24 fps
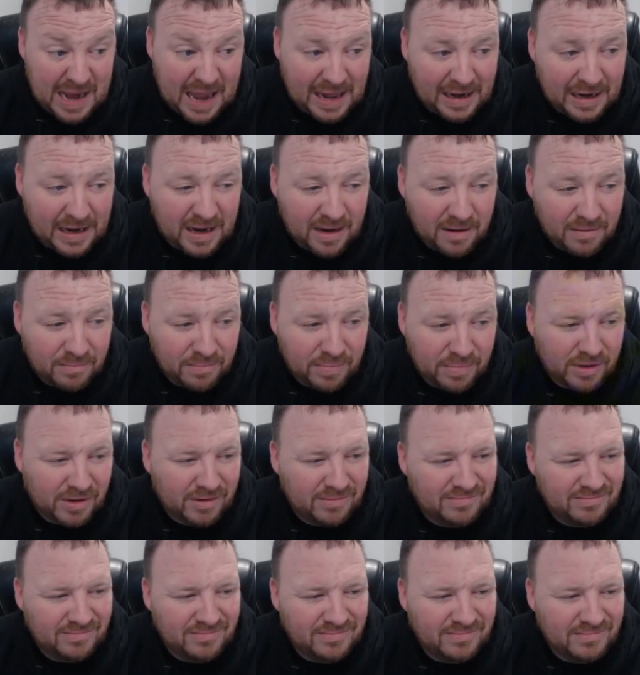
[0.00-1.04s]
it, but
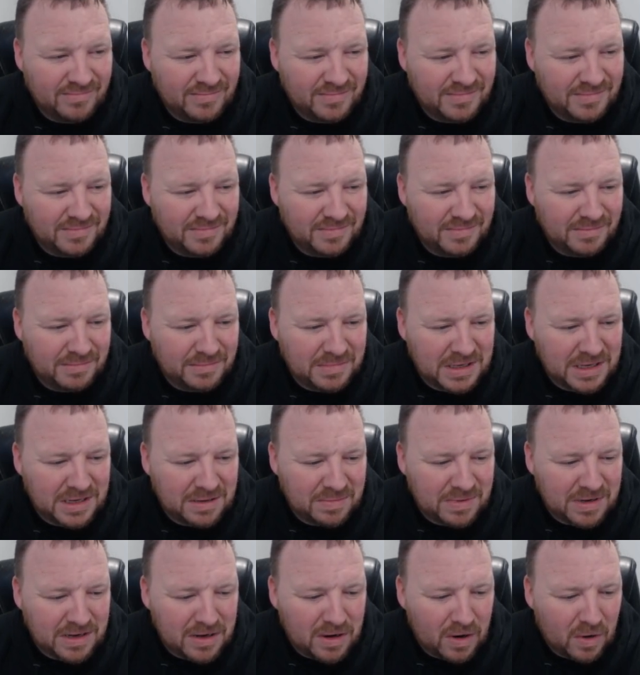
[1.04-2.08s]

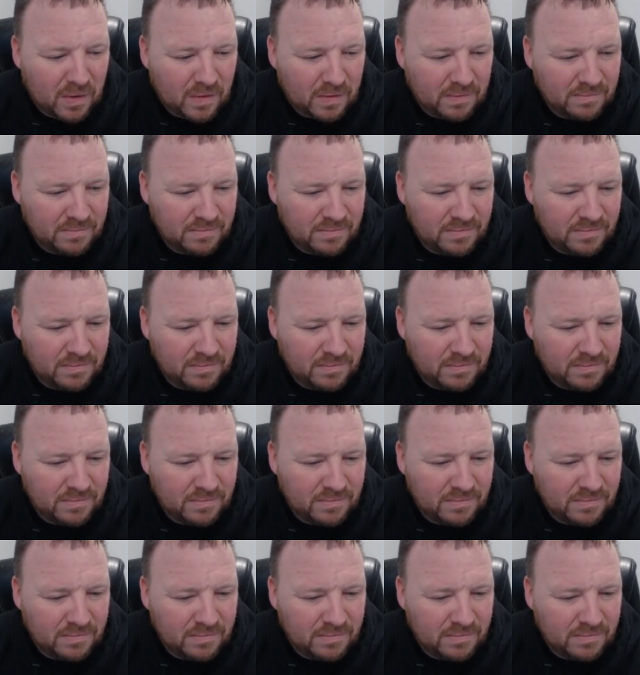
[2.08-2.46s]
maybe not.